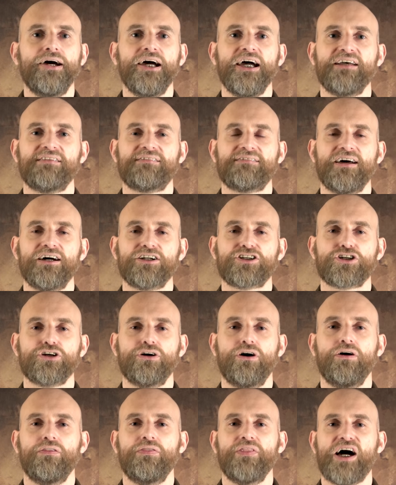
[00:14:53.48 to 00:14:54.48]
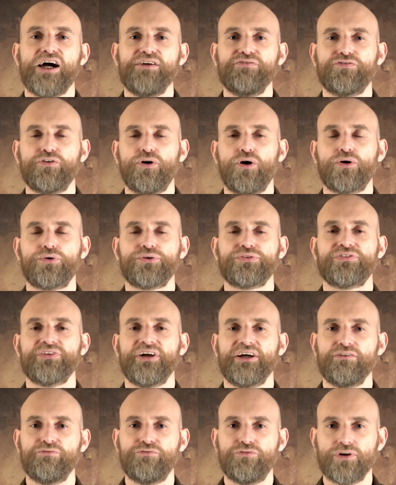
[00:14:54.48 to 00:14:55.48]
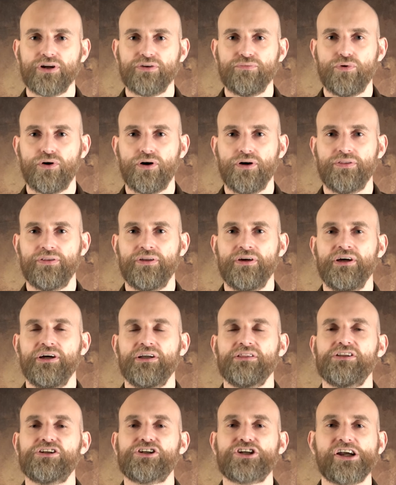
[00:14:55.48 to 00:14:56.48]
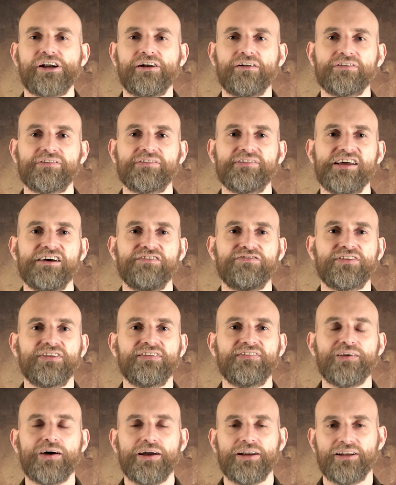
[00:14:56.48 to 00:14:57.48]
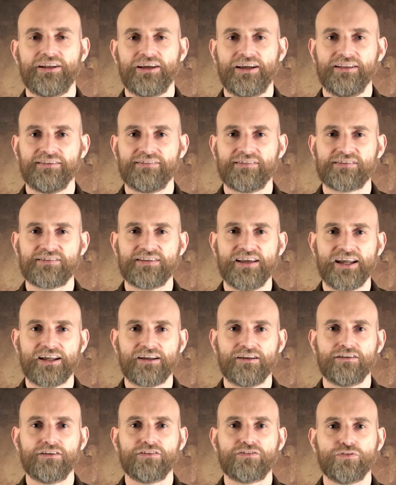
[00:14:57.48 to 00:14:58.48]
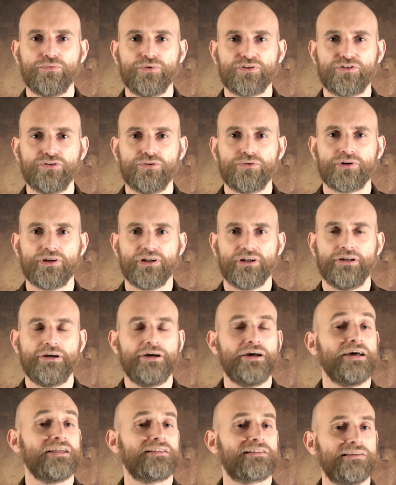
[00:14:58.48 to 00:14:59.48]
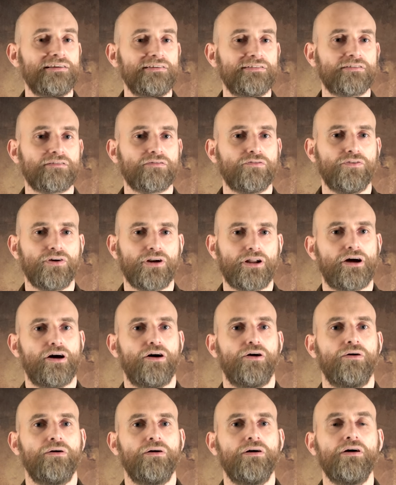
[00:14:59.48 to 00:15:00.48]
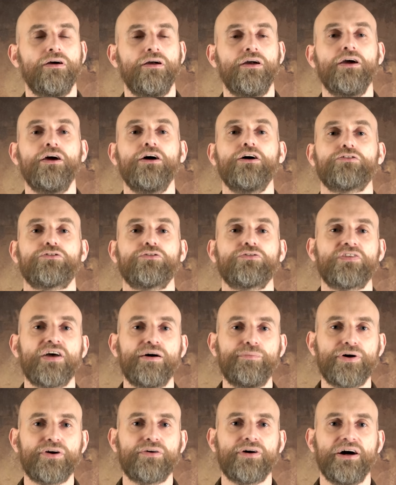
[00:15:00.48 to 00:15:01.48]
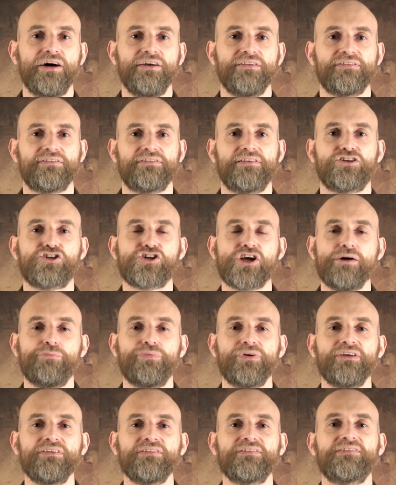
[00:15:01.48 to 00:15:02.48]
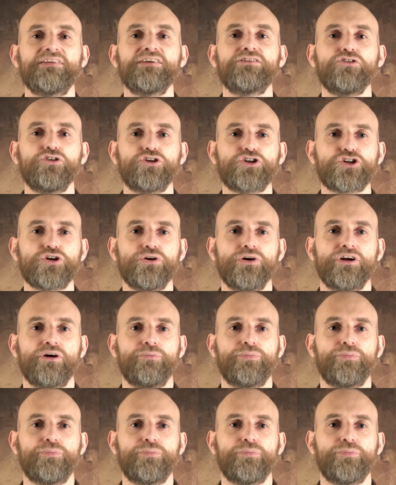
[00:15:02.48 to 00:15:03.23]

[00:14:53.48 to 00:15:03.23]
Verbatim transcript: As such, on 9th August 1941, The generals staff decided against attacking the Soviet Union, at least for now. To summarize, the Japanese did not join